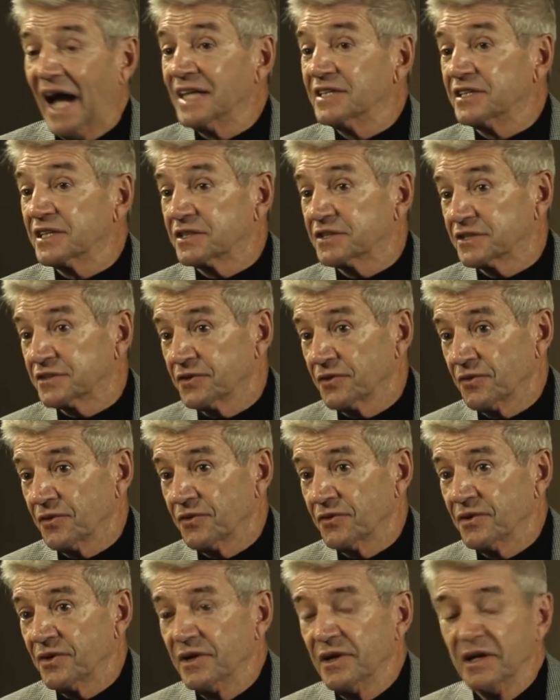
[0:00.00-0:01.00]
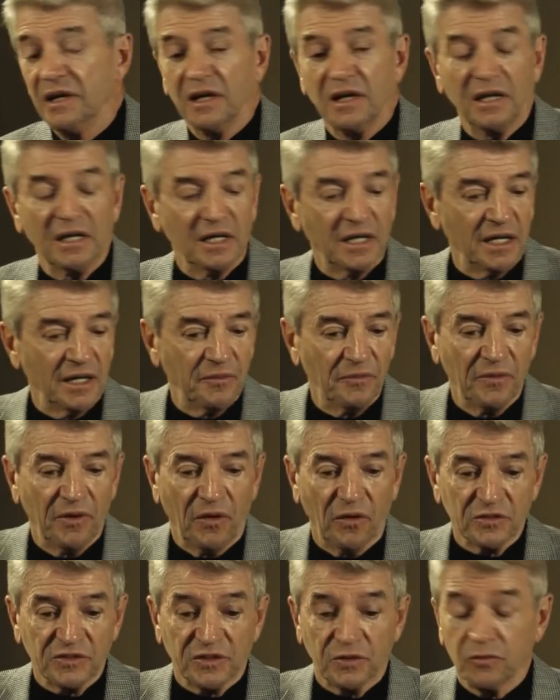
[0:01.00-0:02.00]
Isaac Stern, um,
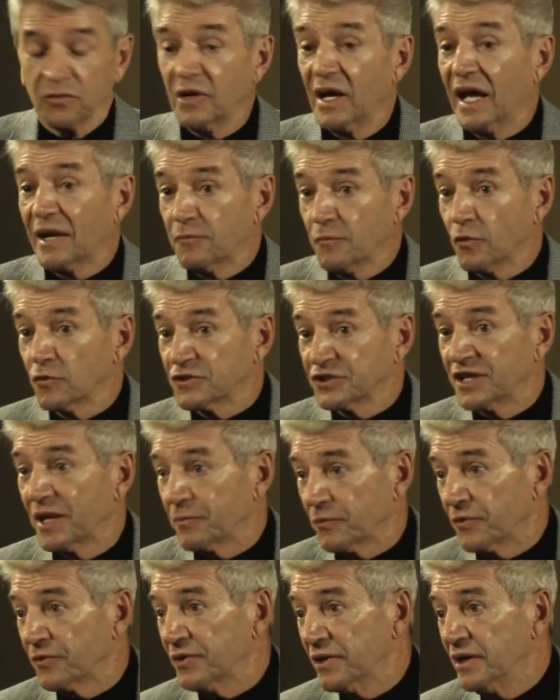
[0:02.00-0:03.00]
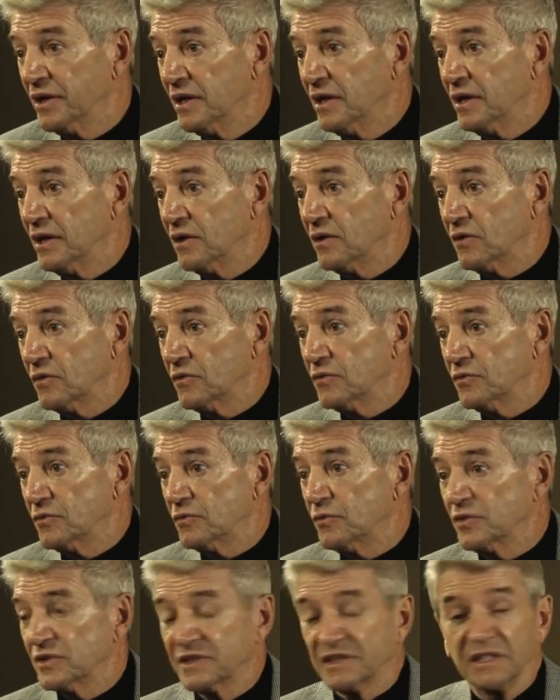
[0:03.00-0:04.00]
also Admiral Shepard uh,
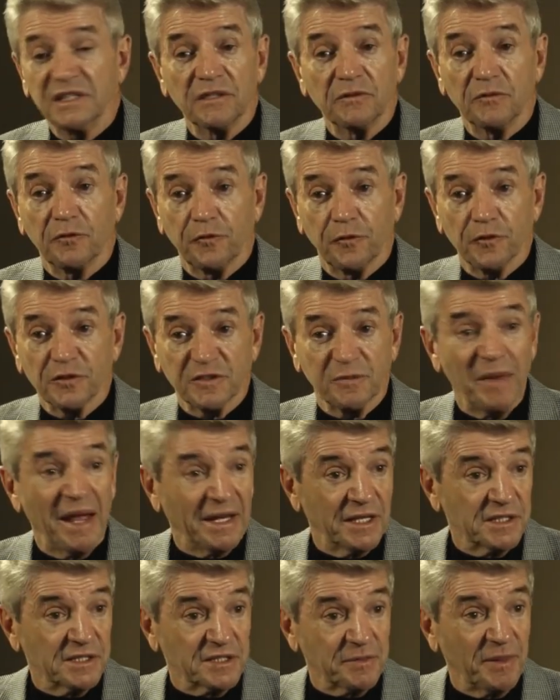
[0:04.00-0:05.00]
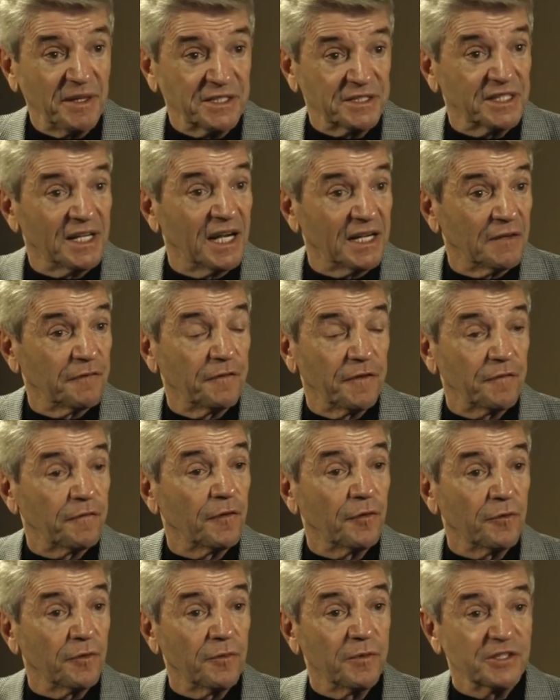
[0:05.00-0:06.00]
was the first man in space and on the
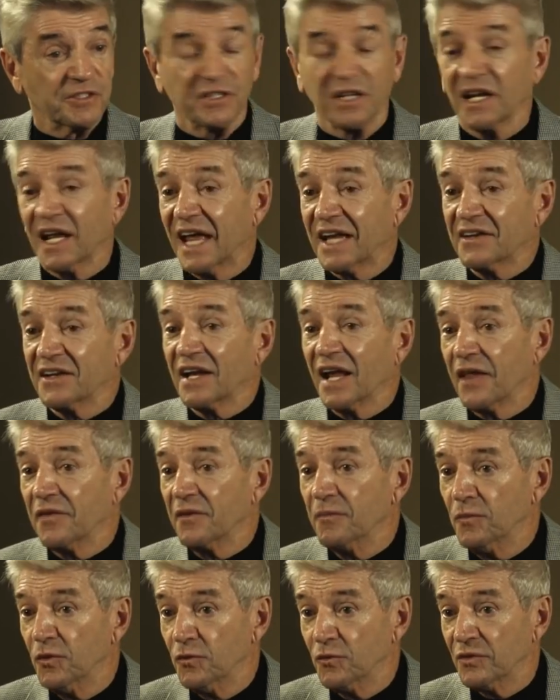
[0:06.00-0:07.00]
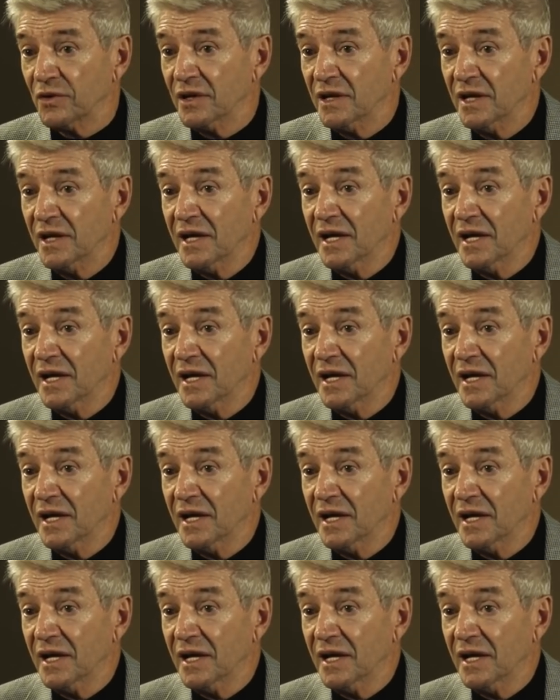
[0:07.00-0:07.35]
fifth lunar mission landed on the moon.